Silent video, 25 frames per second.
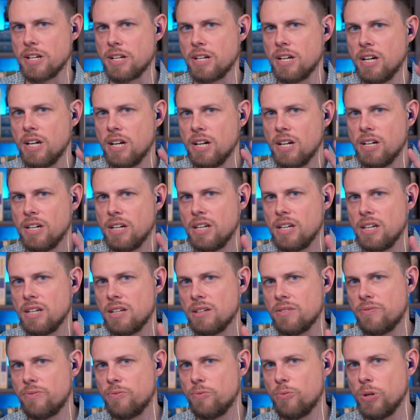Like,
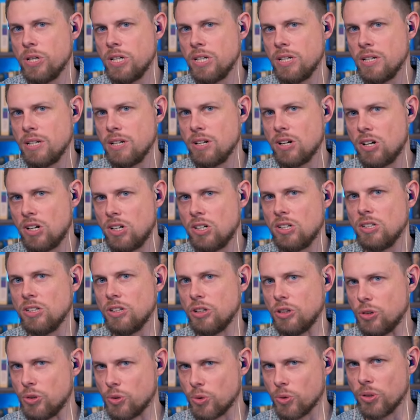if we all
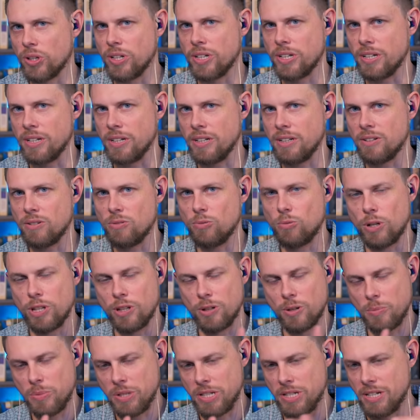agree,
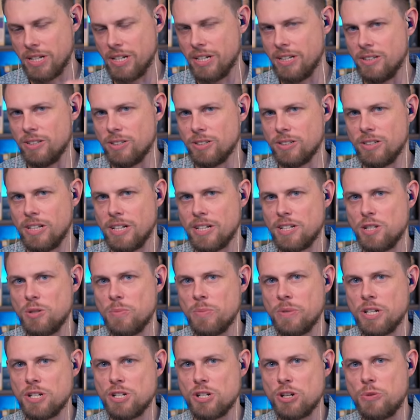whether it be a Hitler, like you
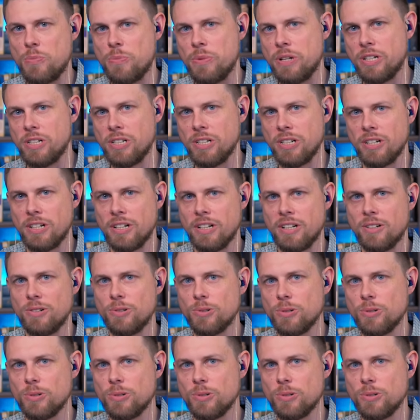mentioned, Miller,